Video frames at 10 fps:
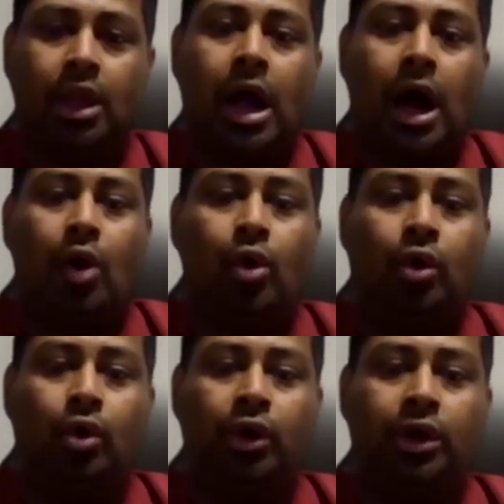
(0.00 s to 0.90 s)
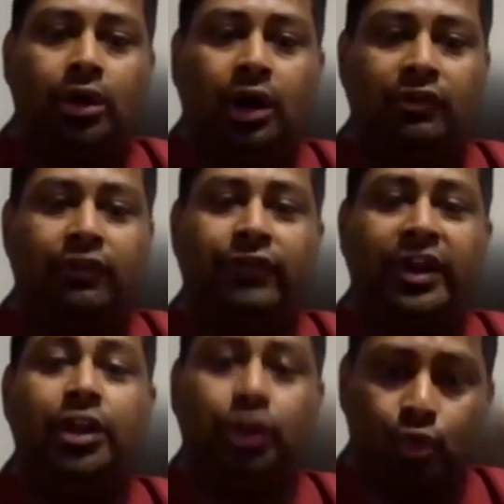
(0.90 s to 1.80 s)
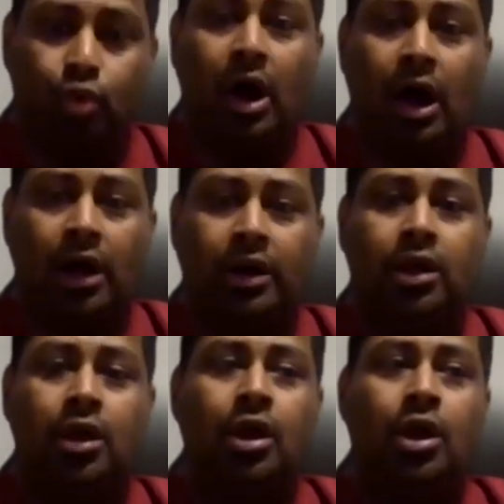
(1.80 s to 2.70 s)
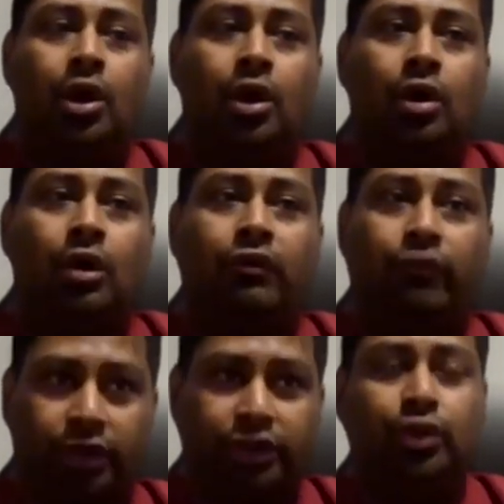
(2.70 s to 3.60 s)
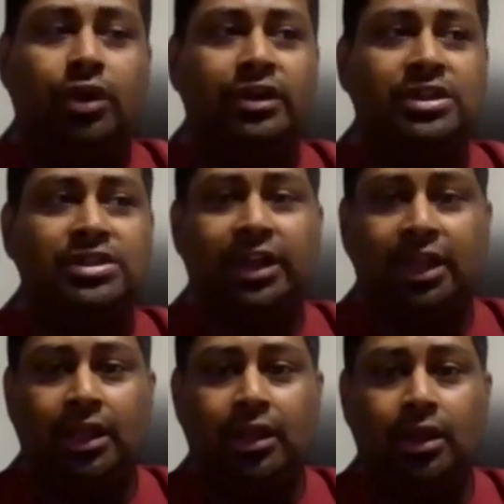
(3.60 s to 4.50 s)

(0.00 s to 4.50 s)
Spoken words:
How good of a fit you are for the university.